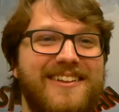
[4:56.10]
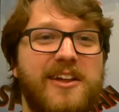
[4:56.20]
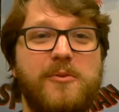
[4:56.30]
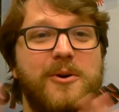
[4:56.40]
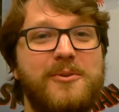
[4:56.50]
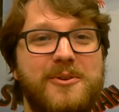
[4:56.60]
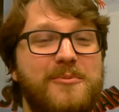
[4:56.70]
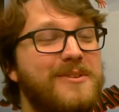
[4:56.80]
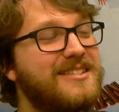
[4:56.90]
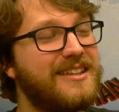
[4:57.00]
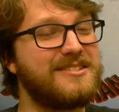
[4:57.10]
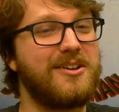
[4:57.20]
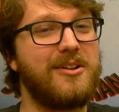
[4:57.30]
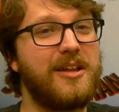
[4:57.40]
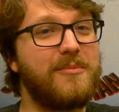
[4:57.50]
And they're like, whoa, dude, we set
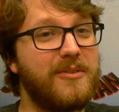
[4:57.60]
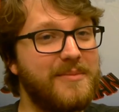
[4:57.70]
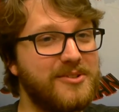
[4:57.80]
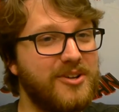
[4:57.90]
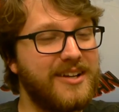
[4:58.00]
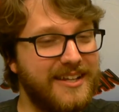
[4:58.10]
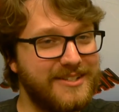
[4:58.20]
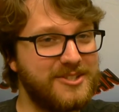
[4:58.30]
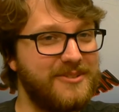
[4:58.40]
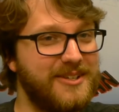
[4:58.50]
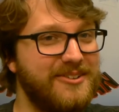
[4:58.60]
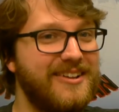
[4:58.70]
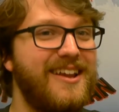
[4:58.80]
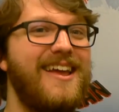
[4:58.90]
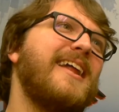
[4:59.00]
this all up. We've been trying to get you
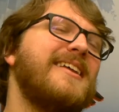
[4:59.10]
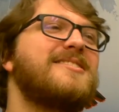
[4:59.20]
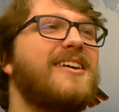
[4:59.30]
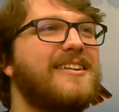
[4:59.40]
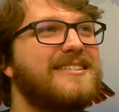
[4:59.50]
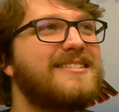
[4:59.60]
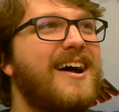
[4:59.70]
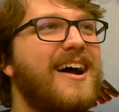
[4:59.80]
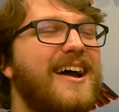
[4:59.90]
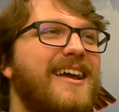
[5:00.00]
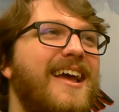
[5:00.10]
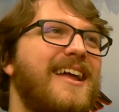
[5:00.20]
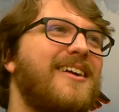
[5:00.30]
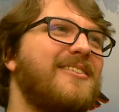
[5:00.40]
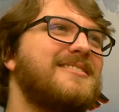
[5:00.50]
here. And he's talking to this guy,
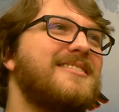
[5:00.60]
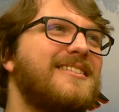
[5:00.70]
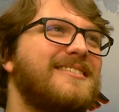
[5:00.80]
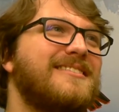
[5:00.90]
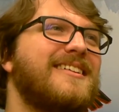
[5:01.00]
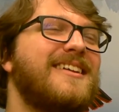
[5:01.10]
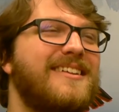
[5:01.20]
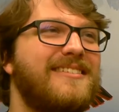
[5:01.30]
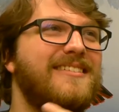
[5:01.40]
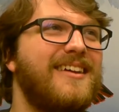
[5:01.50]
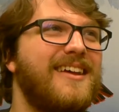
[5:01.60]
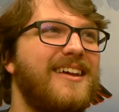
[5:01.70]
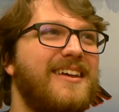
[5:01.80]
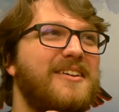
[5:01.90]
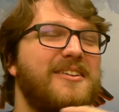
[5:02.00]
and all of a sudden you're like, you,
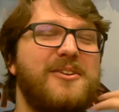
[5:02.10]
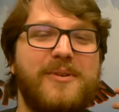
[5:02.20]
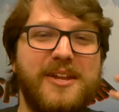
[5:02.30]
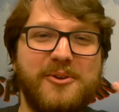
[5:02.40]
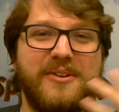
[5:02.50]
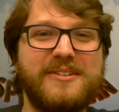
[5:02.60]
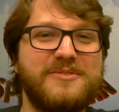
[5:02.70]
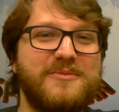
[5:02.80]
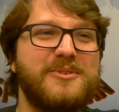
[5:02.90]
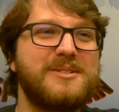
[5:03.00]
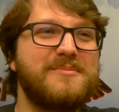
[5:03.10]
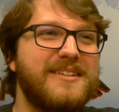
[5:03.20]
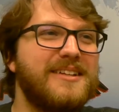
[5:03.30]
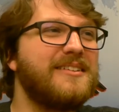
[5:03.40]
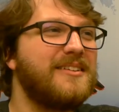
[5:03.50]
you don't hear it in his voice,
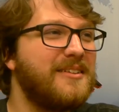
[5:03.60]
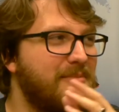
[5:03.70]
but then